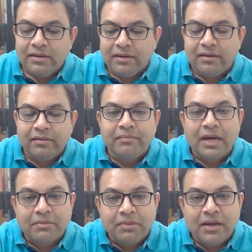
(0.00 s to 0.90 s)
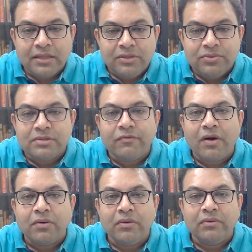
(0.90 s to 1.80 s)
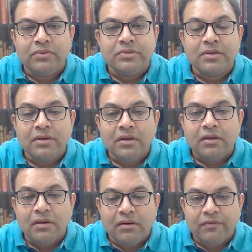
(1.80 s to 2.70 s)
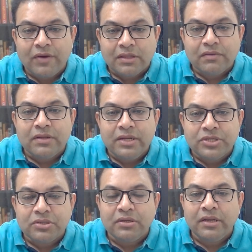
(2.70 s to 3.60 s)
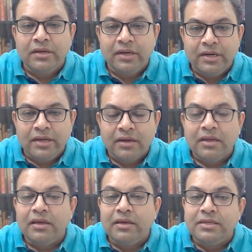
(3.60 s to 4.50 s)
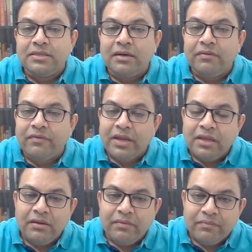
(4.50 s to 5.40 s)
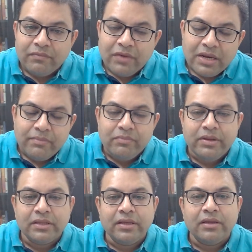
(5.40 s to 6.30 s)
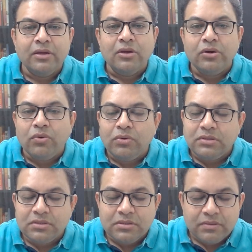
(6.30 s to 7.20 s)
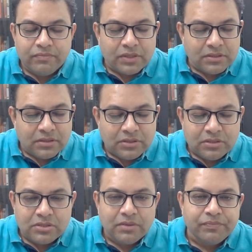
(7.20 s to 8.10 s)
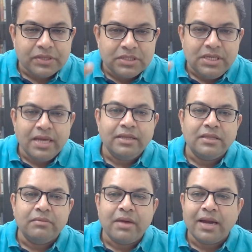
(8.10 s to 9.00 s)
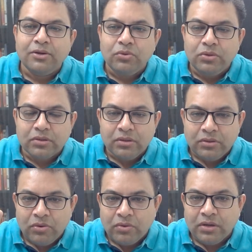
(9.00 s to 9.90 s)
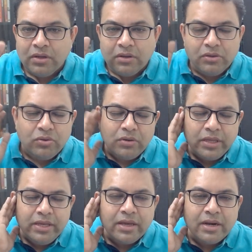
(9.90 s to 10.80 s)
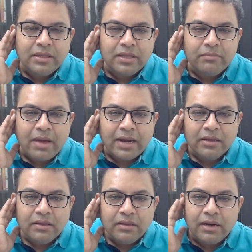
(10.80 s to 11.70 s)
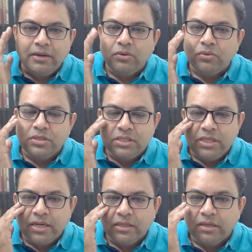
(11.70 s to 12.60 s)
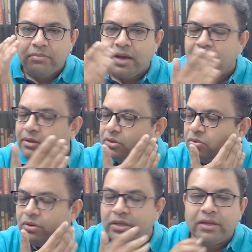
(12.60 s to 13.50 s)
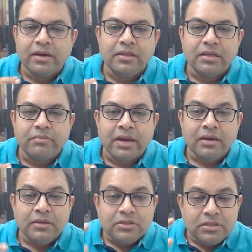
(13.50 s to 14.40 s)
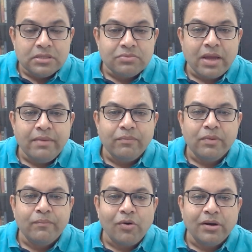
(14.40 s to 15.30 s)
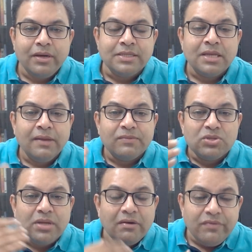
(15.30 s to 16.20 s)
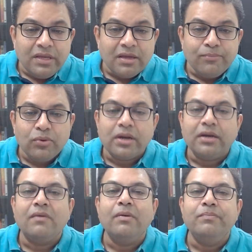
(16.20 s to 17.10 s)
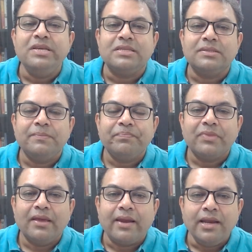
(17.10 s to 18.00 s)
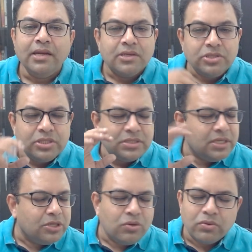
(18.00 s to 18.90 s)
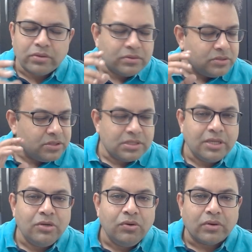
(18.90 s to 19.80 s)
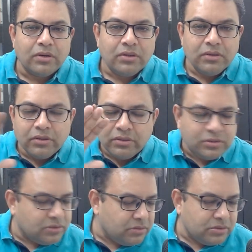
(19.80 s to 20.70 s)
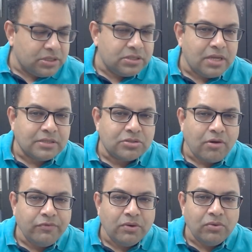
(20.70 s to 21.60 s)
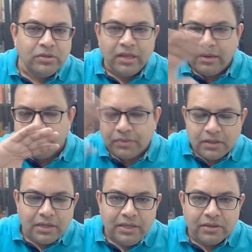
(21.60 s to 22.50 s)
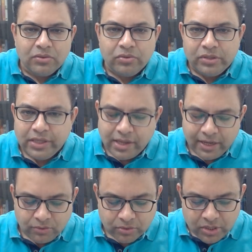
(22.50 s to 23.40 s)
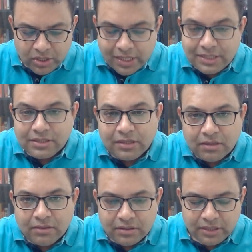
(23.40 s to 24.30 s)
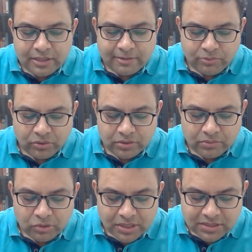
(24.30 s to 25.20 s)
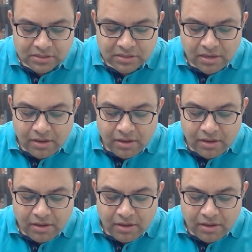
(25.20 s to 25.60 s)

Mahatma Gandhi, who was the father of the nation in India, he said very, very big thing, don't see anything bad, don't hear anything bad, right? Don't see anything bad, don't hear anything bad. This is why important is so that we can protect our peace, right? Just ignore. Just dust off the whole thing, clear the whole thing, ignore. That is the third thing that Buddha says.